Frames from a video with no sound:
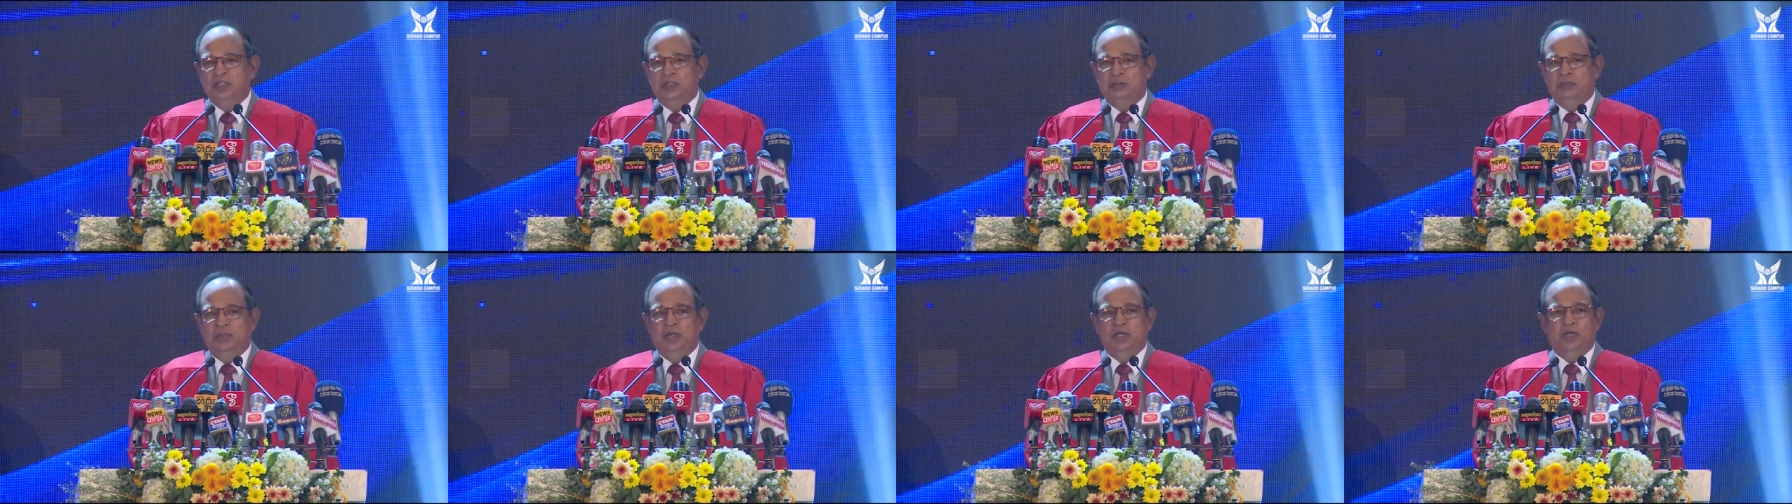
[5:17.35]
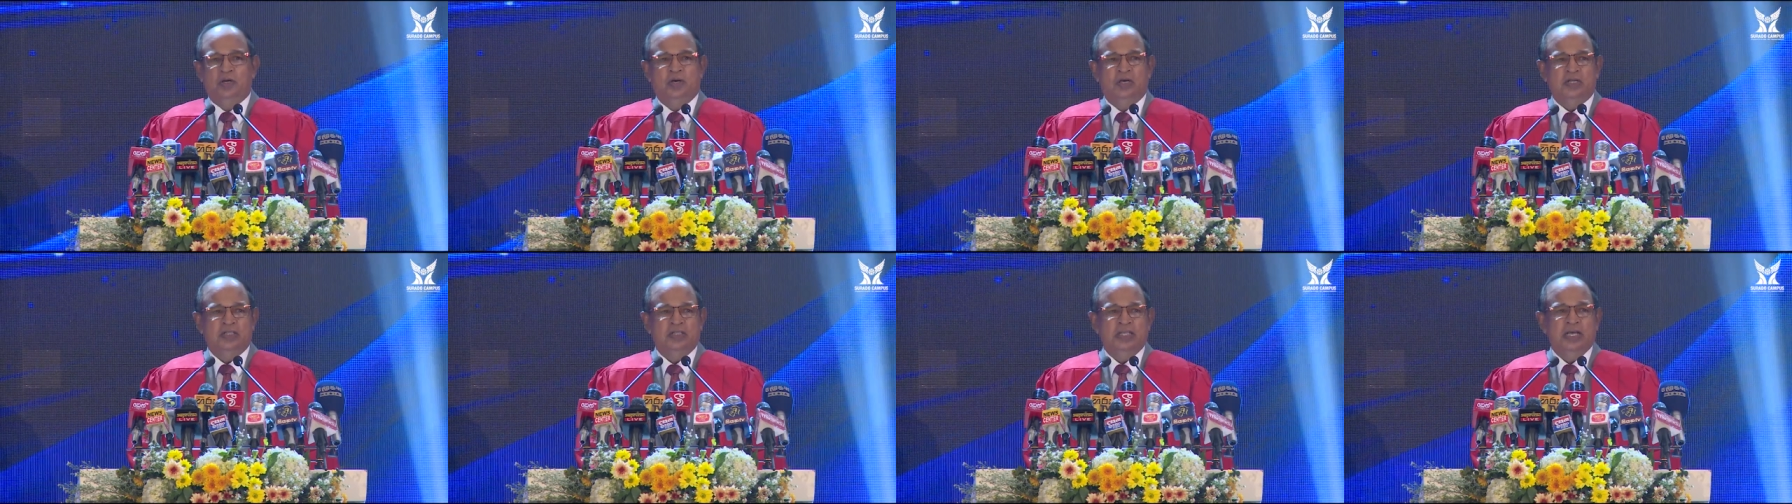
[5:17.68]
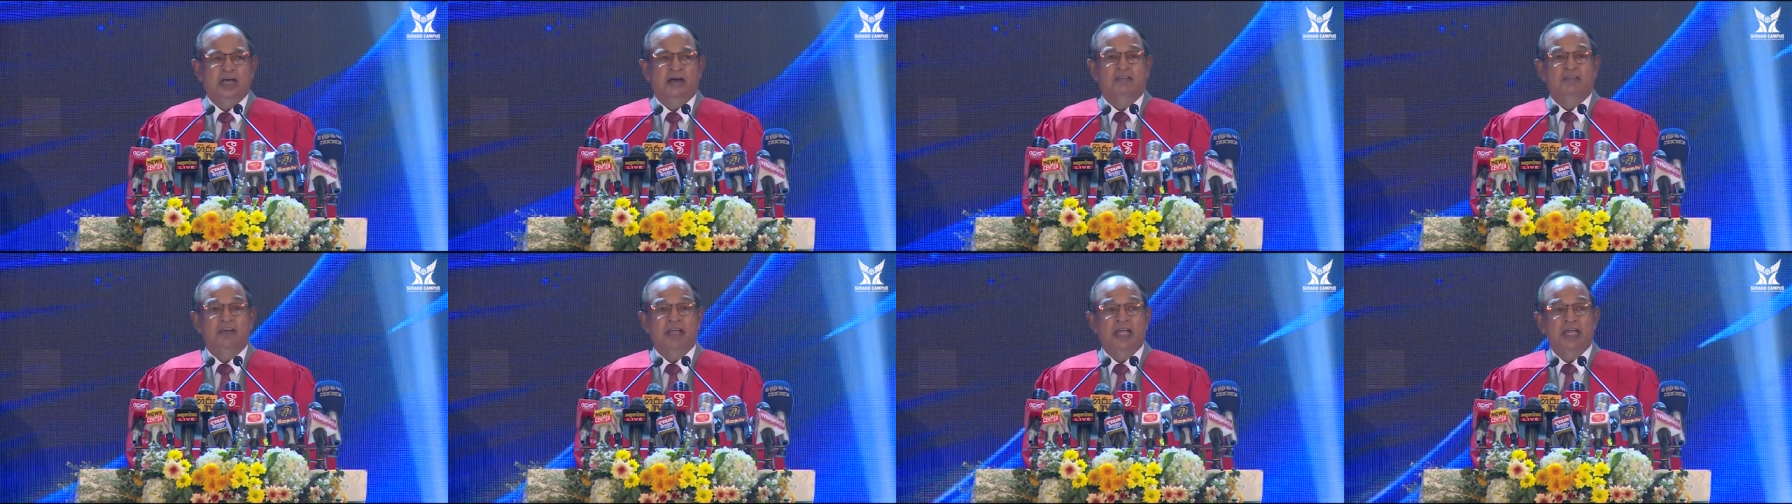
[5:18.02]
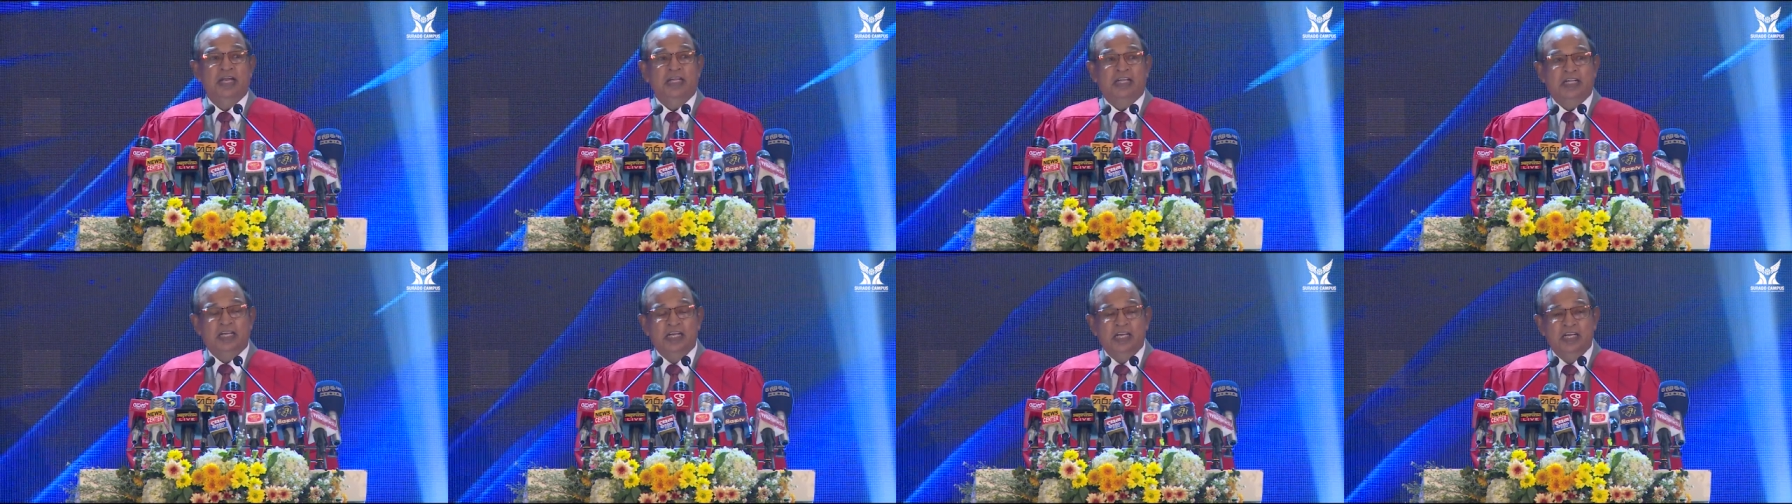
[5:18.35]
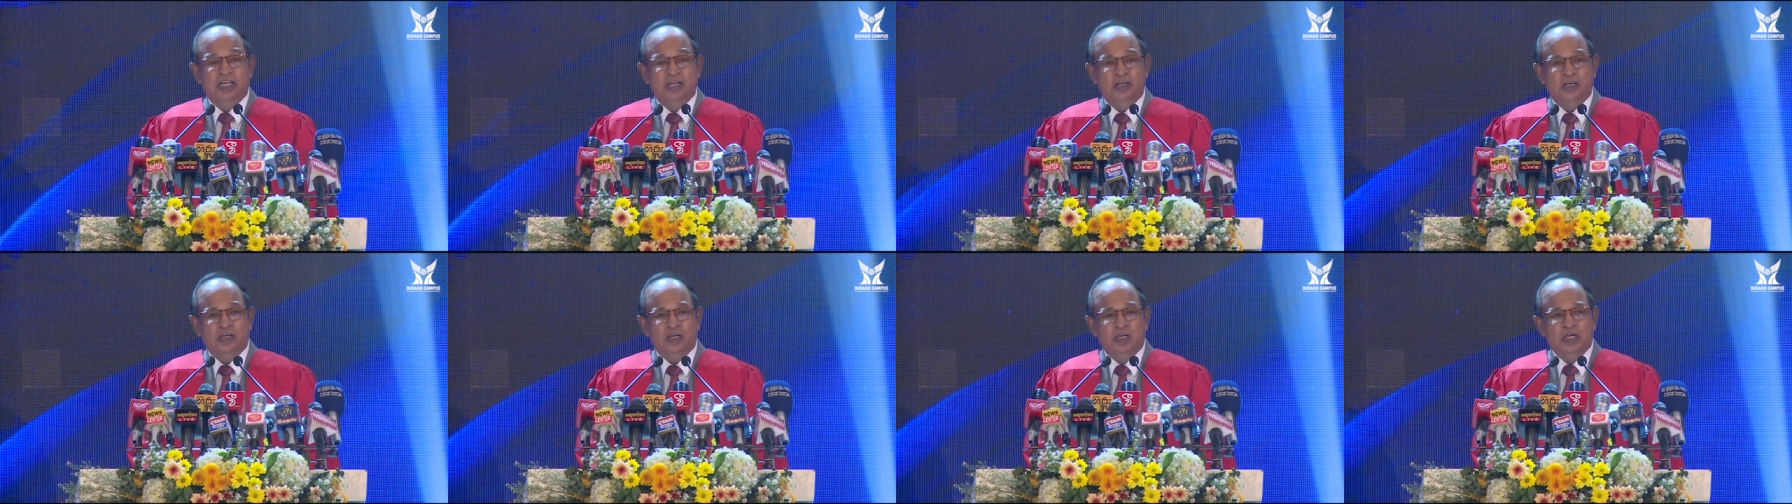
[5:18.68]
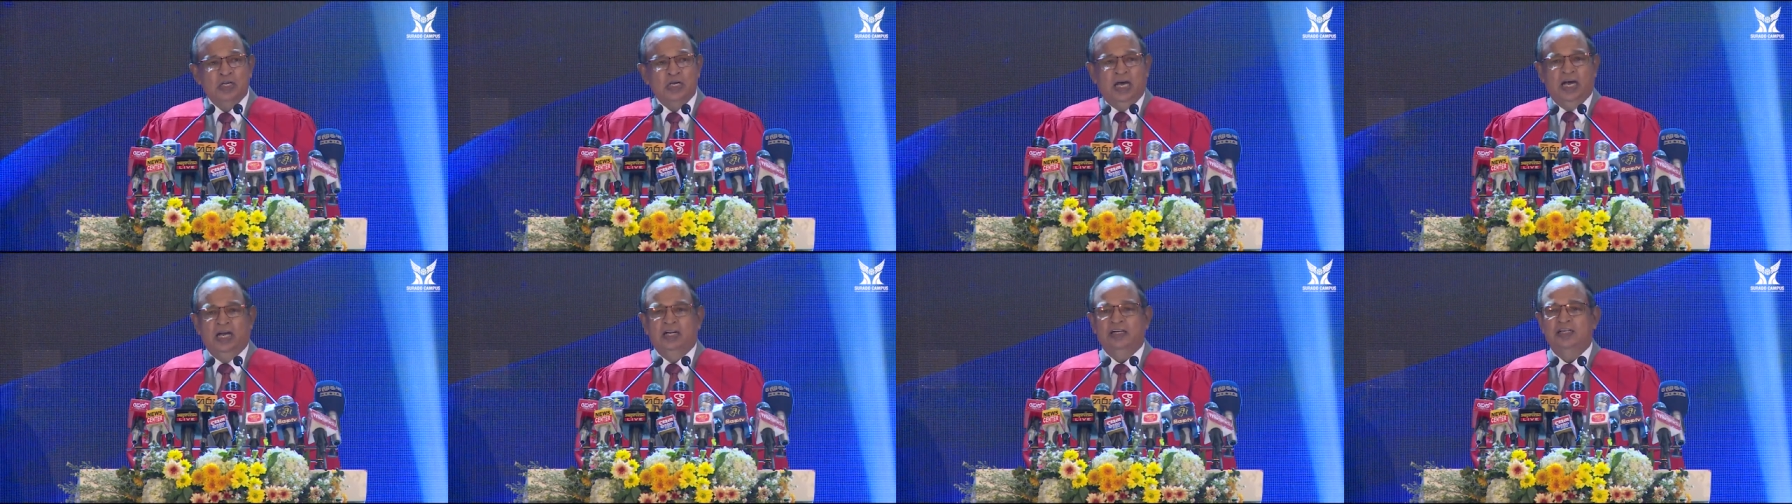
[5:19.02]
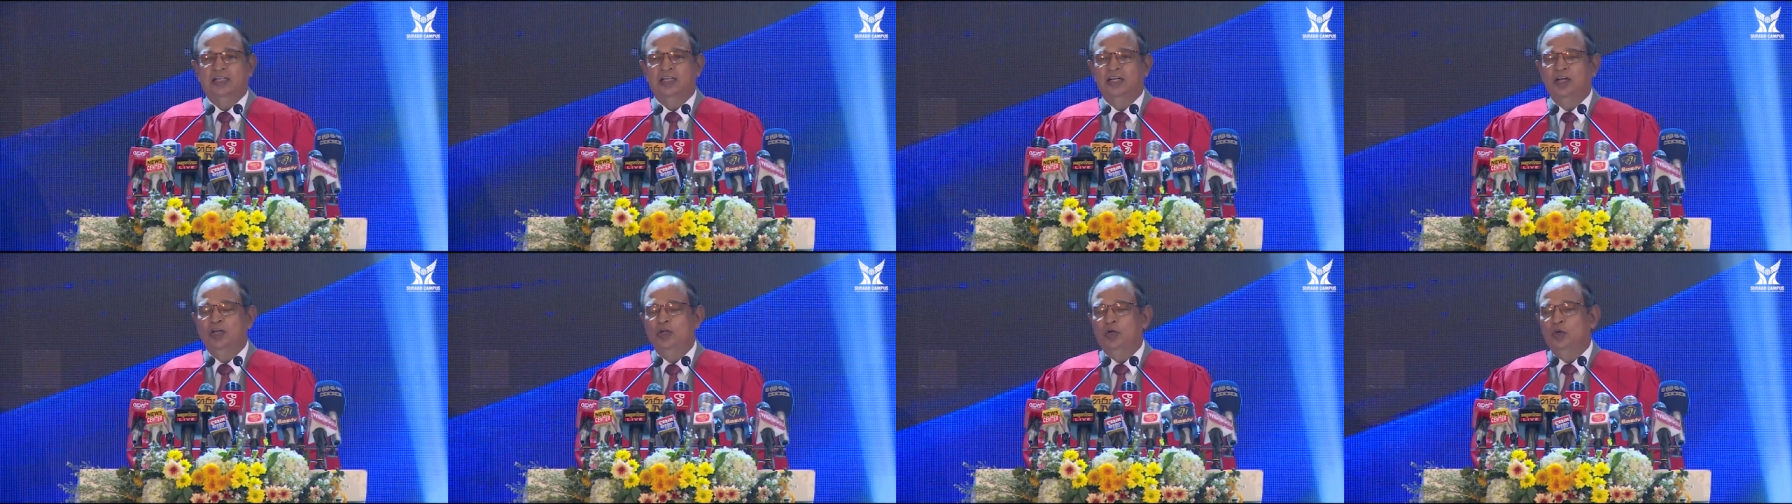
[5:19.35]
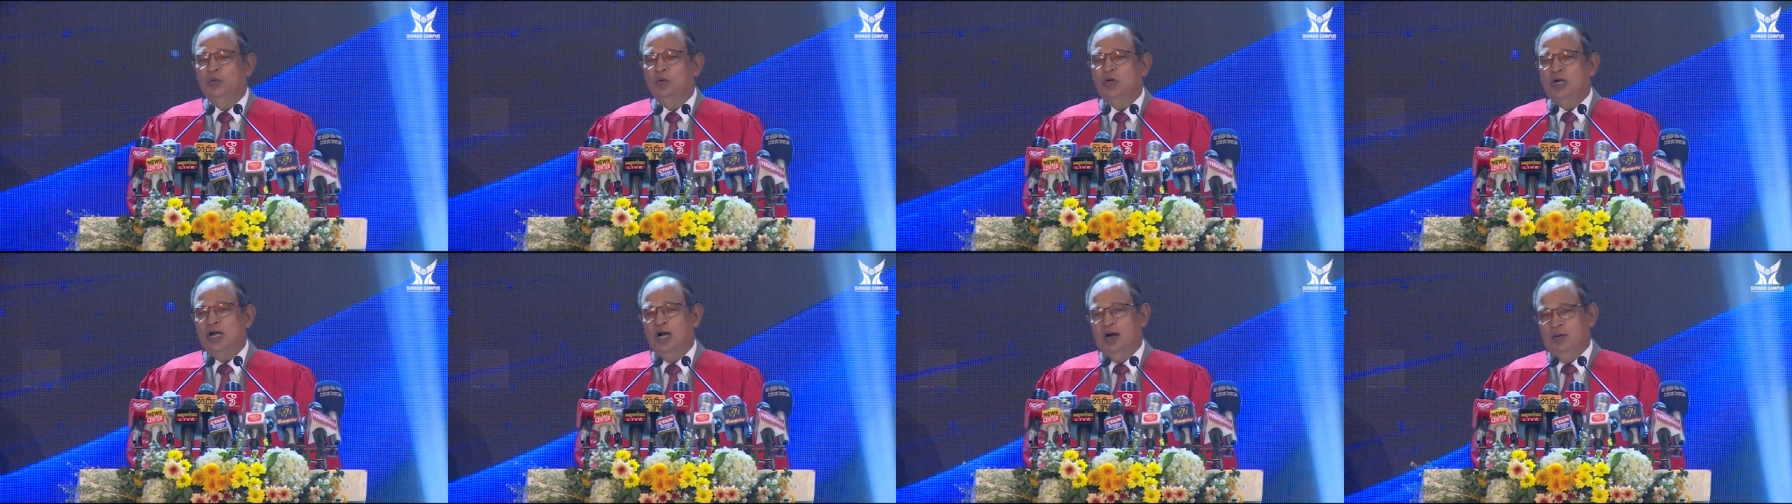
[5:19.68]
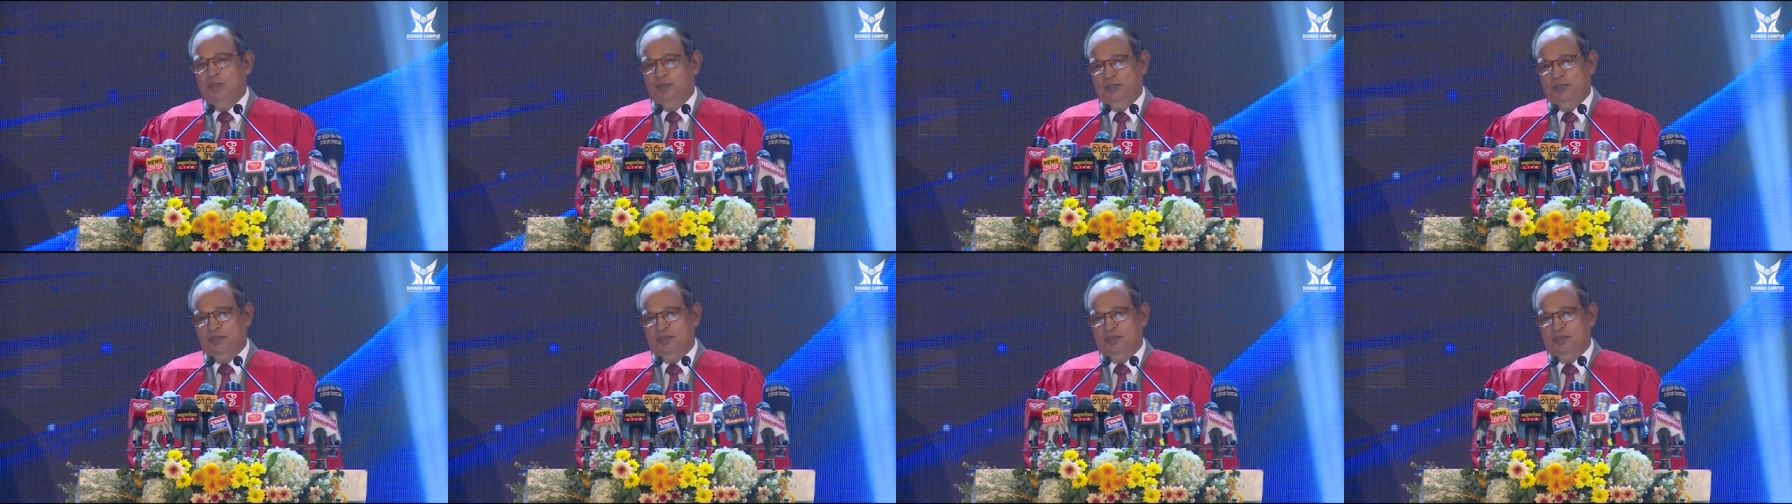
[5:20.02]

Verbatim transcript: because they are waiting until you come.